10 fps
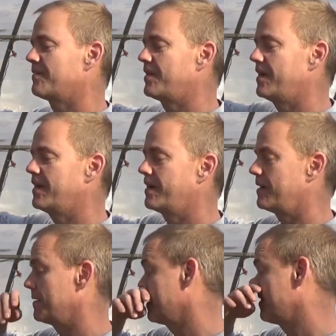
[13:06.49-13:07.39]
of
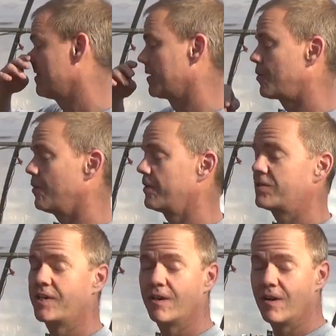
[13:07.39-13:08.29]
the
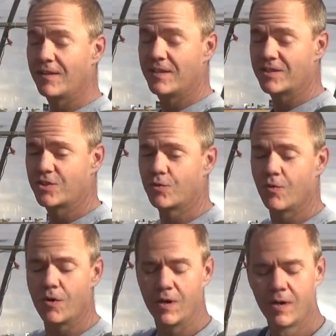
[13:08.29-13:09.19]
corners here on this
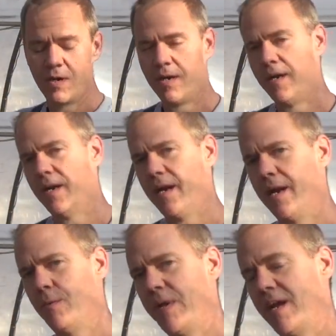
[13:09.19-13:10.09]
drawer,
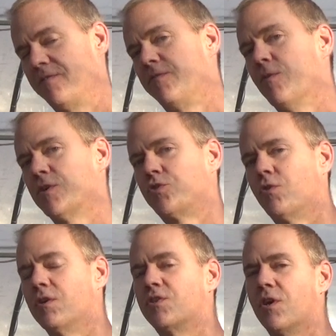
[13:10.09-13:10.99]
and we have 4
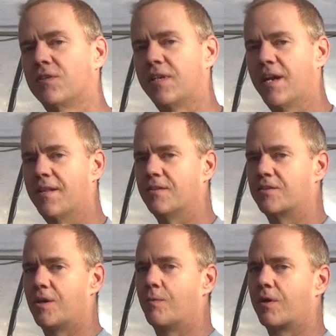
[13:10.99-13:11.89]
drawers all together.
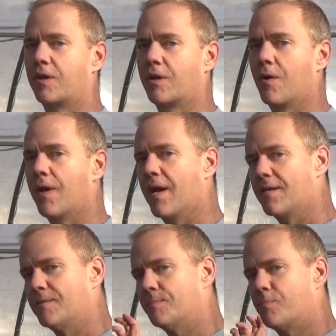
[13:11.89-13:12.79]
So we're gonna go
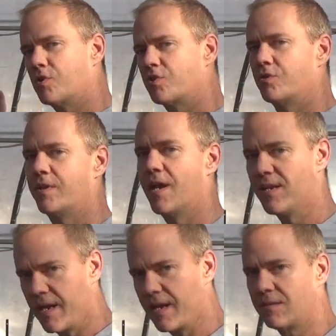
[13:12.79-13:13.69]
ahead and push through
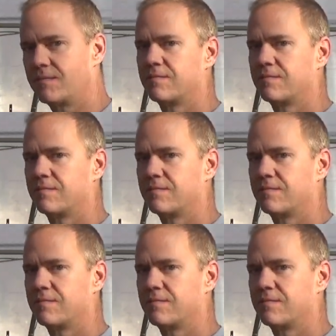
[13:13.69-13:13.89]
that now.